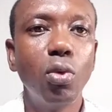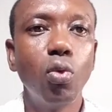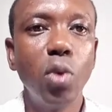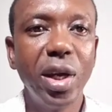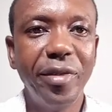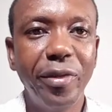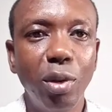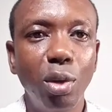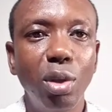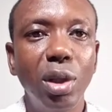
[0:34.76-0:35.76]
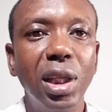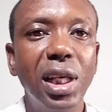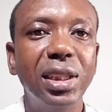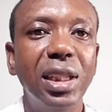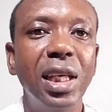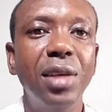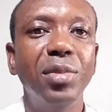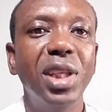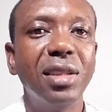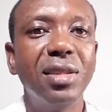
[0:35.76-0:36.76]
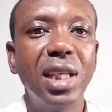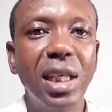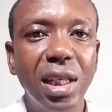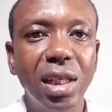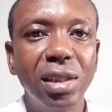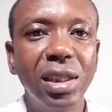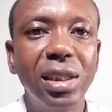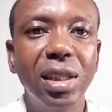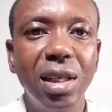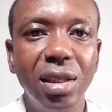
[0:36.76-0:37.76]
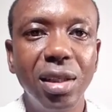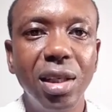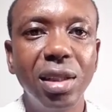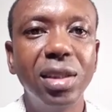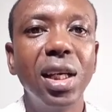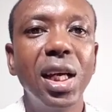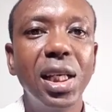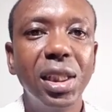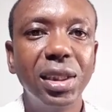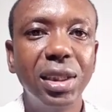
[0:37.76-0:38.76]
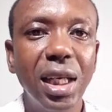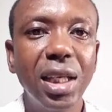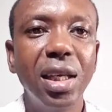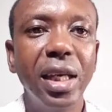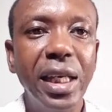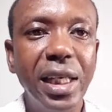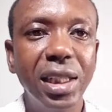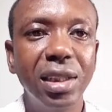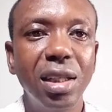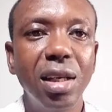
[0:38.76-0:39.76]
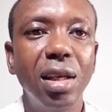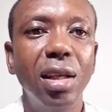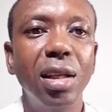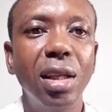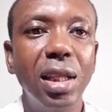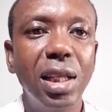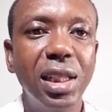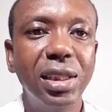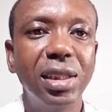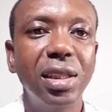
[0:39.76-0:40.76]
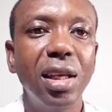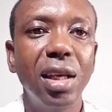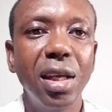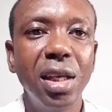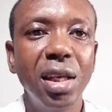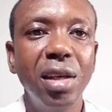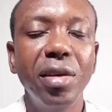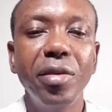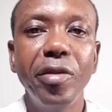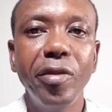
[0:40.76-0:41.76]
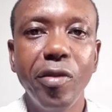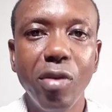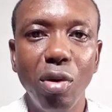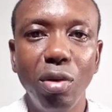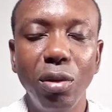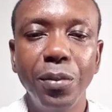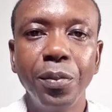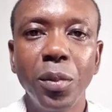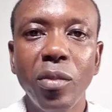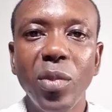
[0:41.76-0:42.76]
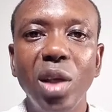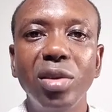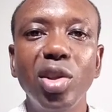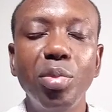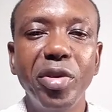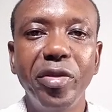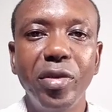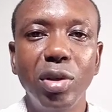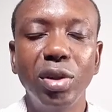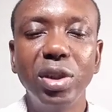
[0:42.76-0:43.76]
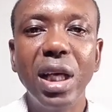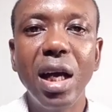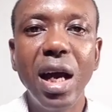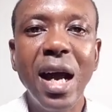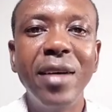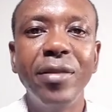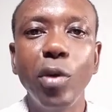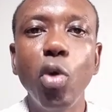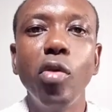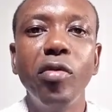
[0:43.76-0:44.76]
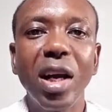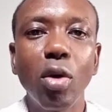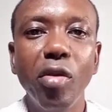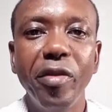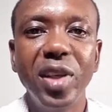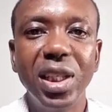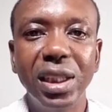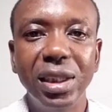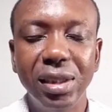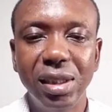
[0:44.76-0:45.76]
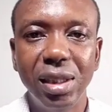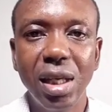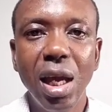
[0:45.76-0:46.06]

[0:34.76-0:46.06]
Wherefore let him that thinketh he standeth take heed lest he fall. Some of us have overconfidence